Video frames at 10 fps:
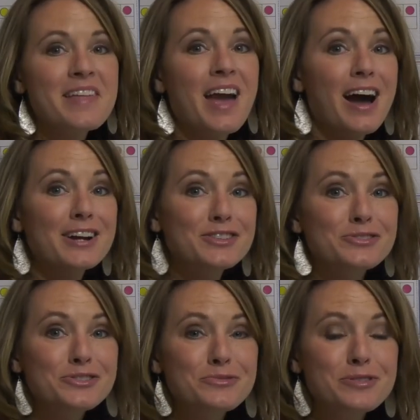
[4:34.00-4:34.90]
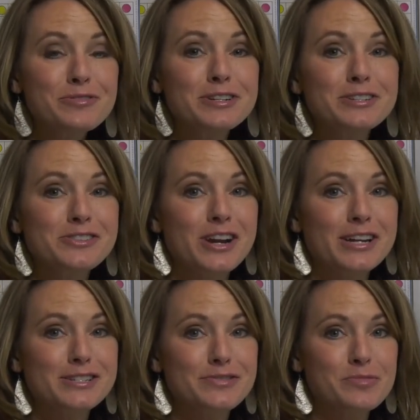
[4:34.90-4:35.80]
I told you we were going to try a
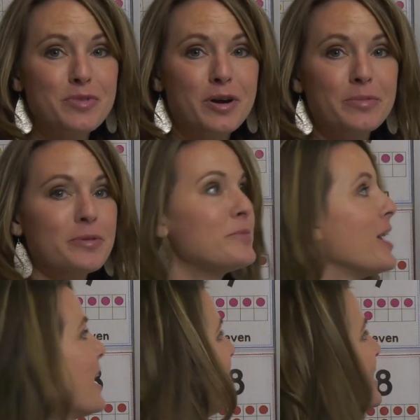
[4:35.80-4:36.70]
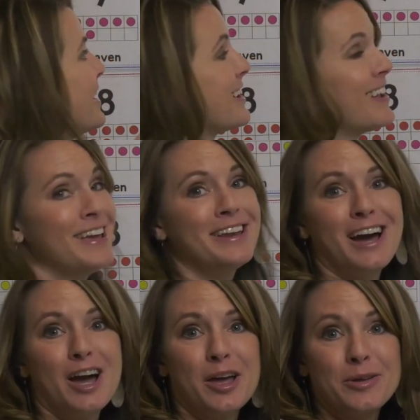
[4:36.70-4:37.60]
different problem, and again,
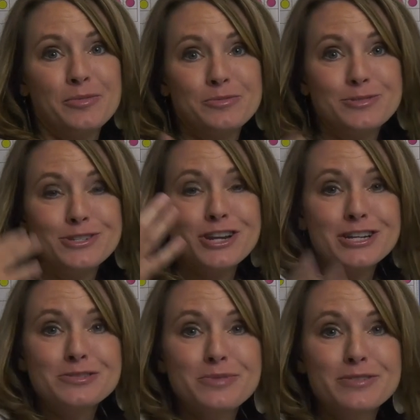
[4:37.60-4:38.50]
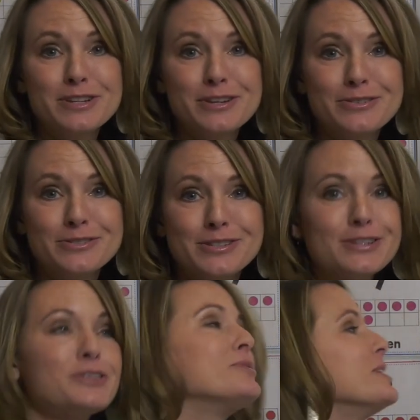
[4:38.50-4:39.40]
I changed my video so that
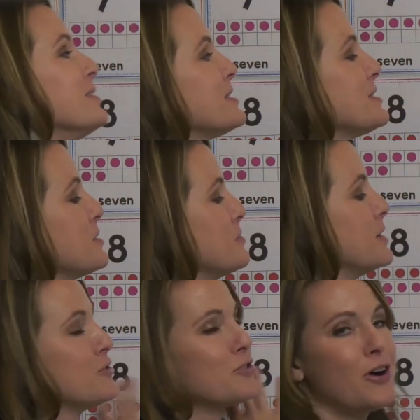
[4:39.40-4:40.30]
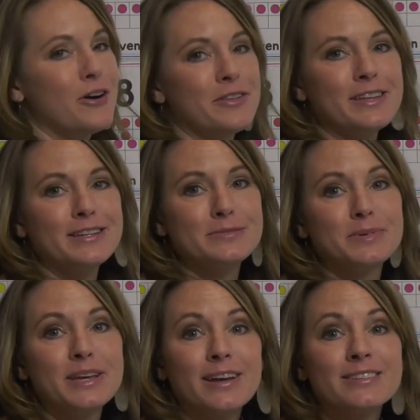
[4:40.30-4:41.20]
you wouldn't have to see me draw all these
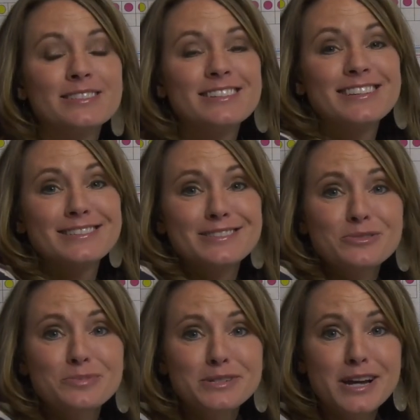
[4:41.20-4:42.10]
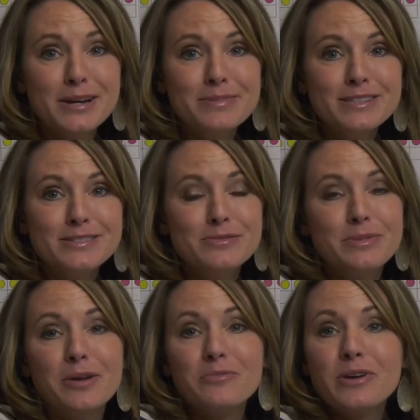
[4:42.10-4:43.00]
because it's super time
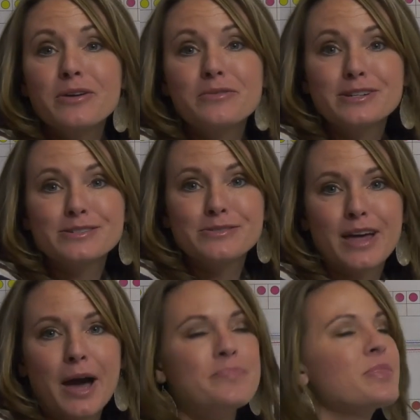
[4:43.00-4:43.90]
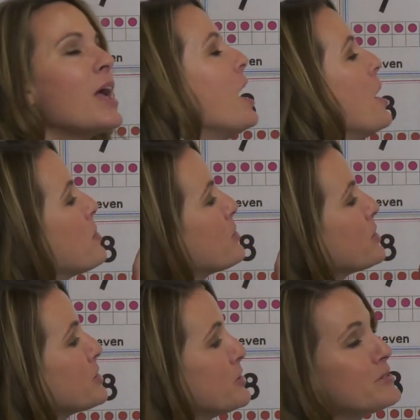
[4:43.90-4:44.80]
consuming and we don't want to do that. But we're
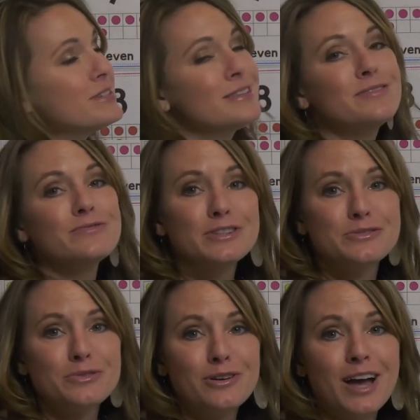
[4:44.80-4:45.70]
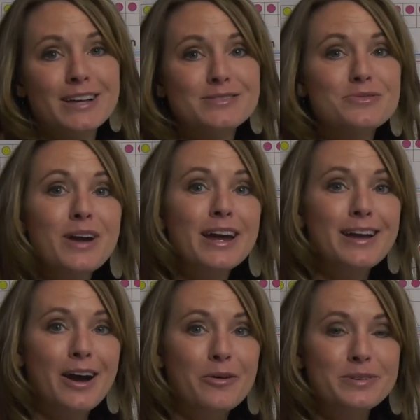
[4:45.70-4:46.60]
using the visual as a way to
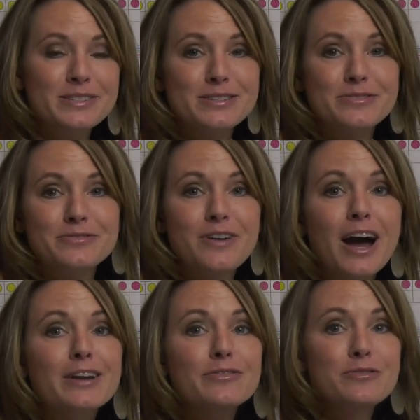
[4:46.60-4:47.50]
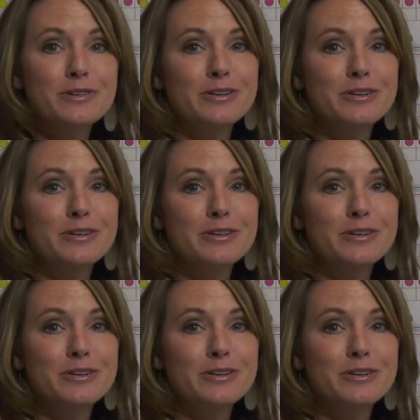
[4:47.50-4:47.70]
help us to find familiar